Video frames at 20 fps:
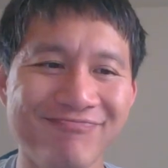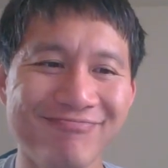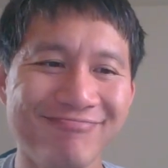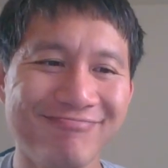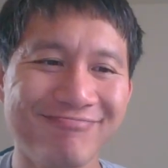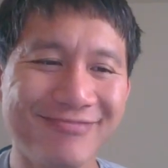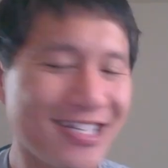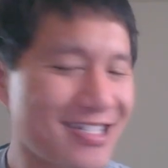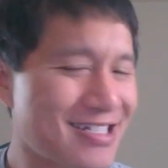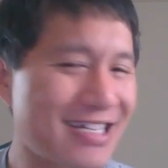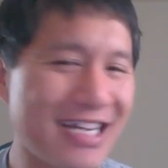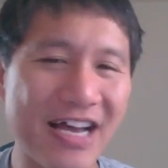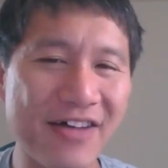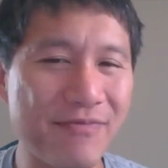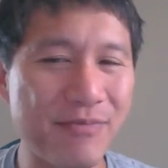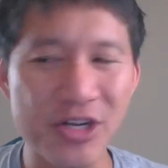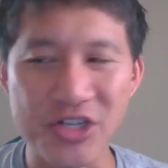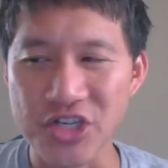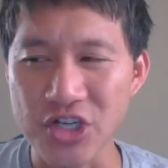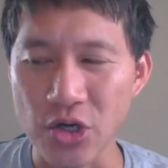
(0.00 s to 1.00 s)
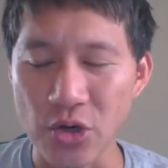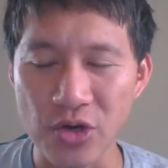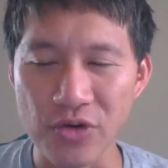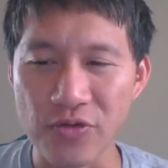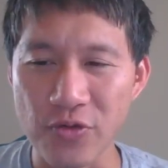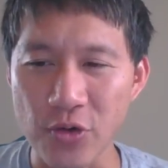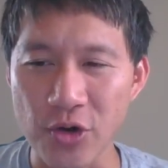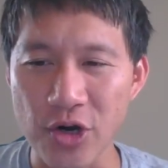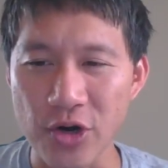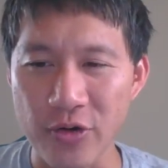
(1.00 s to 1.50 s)
doesn't have much going
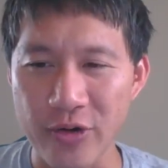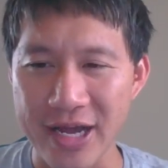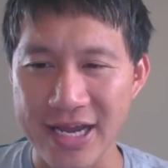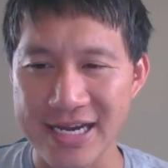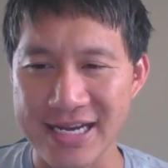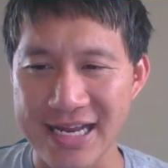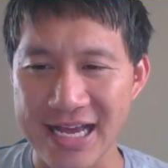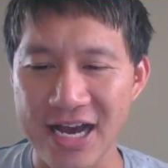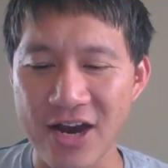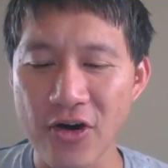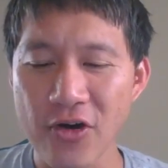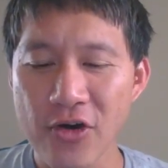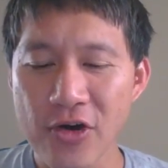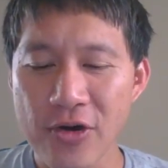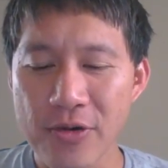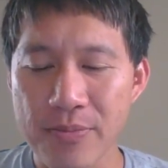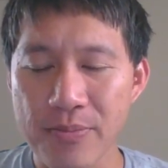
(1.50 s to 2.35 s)
for it right now.